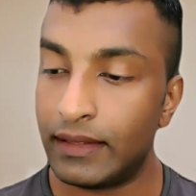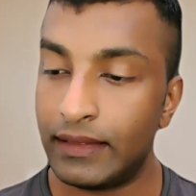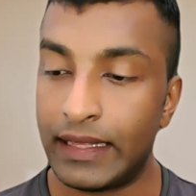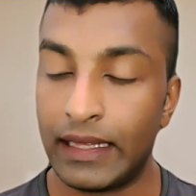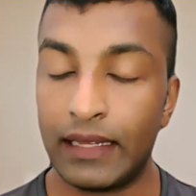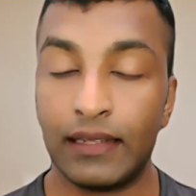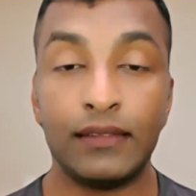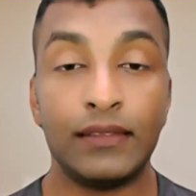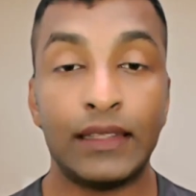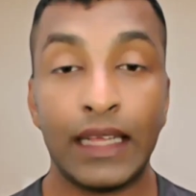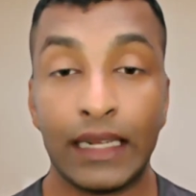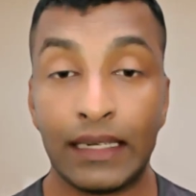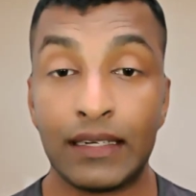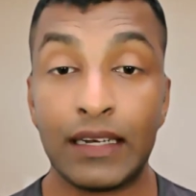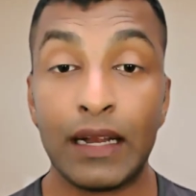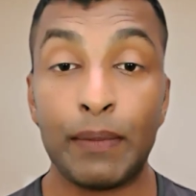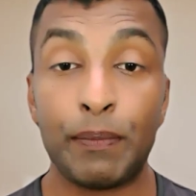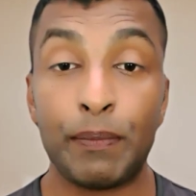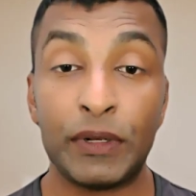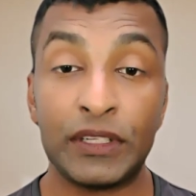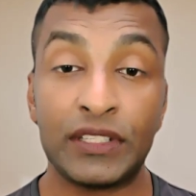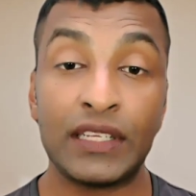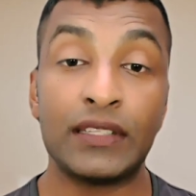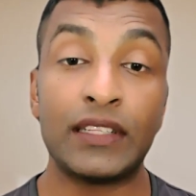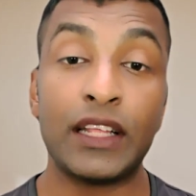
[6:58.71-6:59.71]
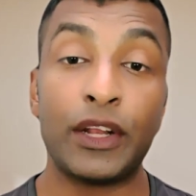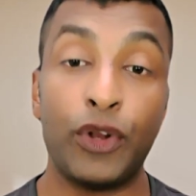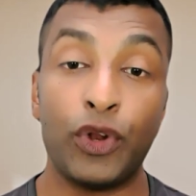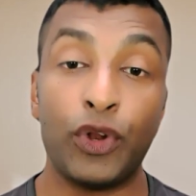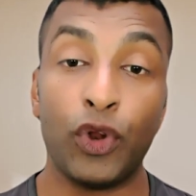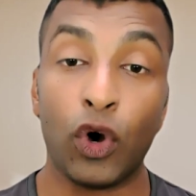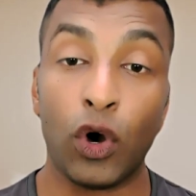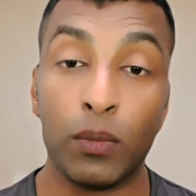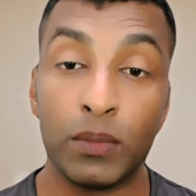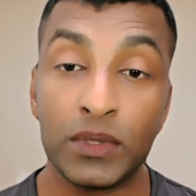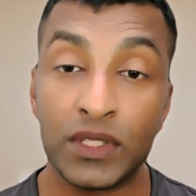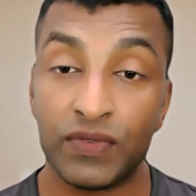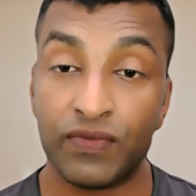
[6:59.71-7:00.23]
That represent the
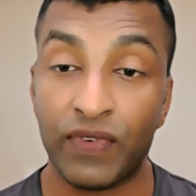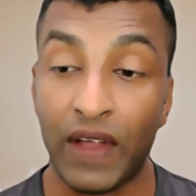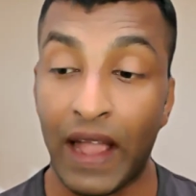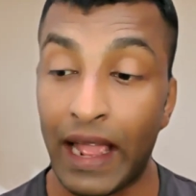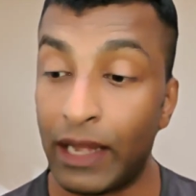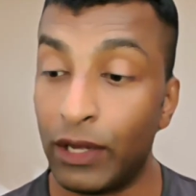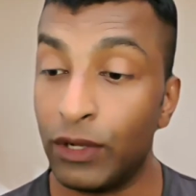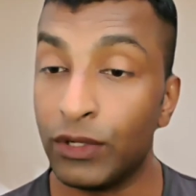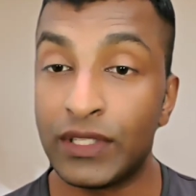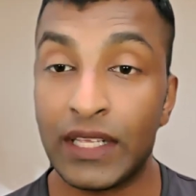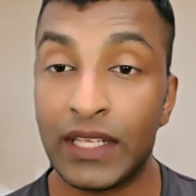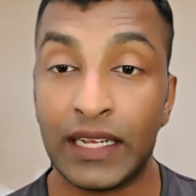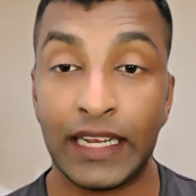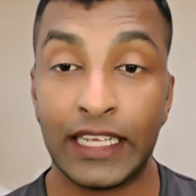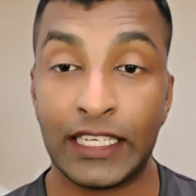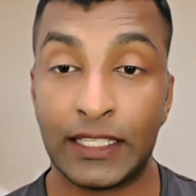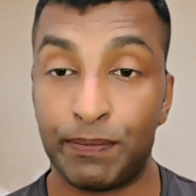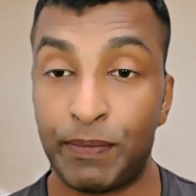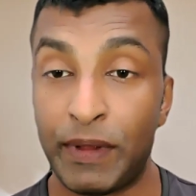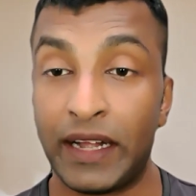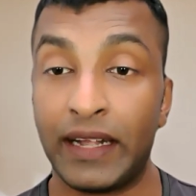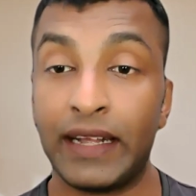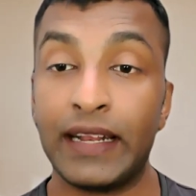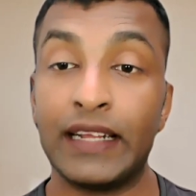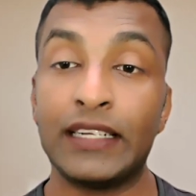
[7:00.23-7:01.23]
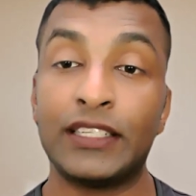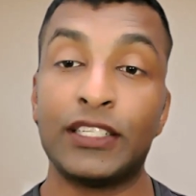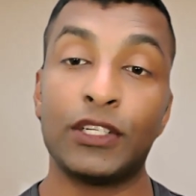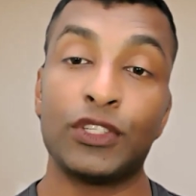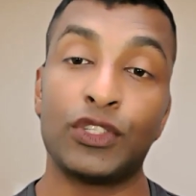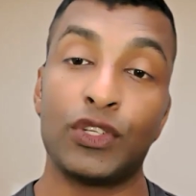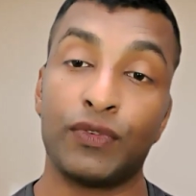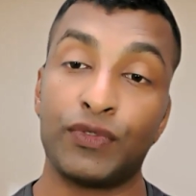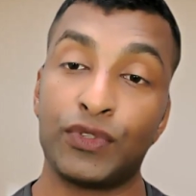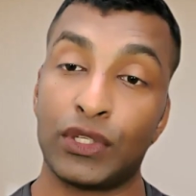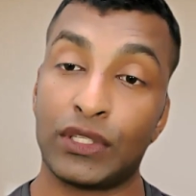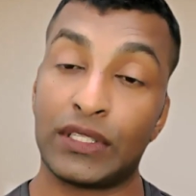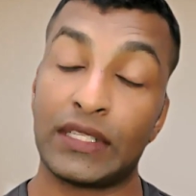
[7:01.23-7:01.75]
norms, values, and
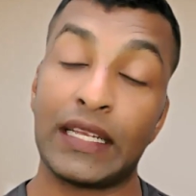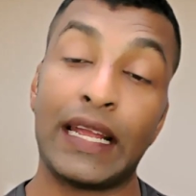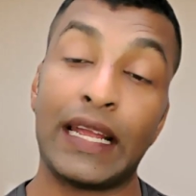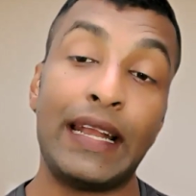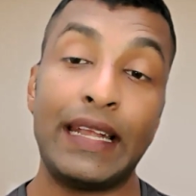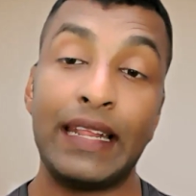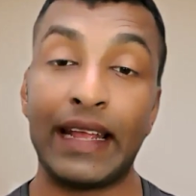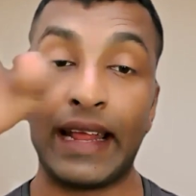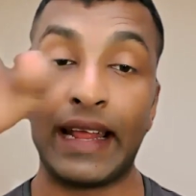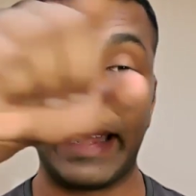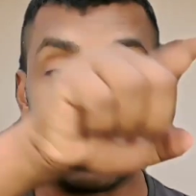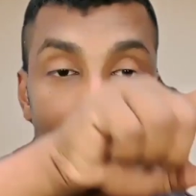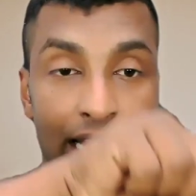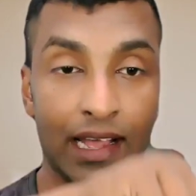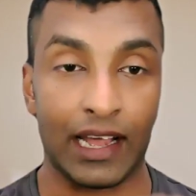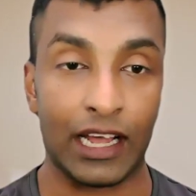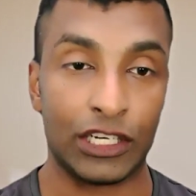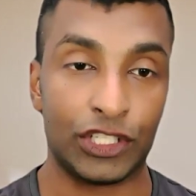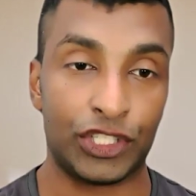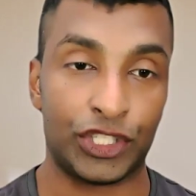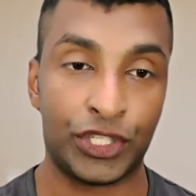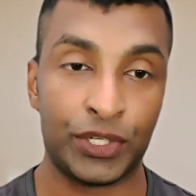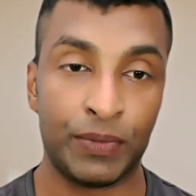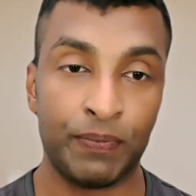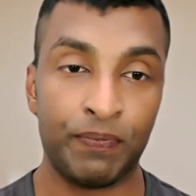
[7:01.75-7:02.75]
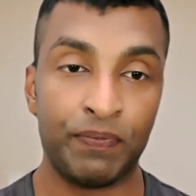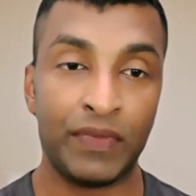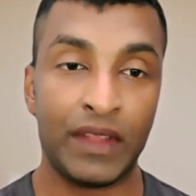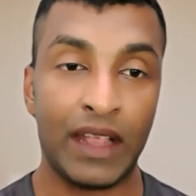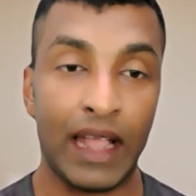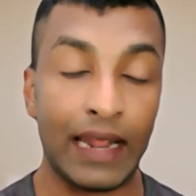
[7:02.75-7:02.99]
expectations of society at large.